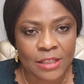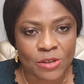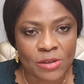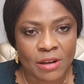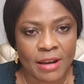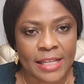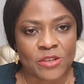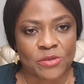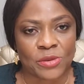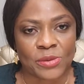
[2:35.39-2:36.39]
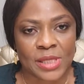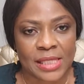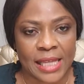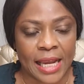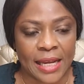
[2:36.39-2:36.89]
the good cholesterol
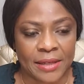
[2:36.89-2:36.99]
stay.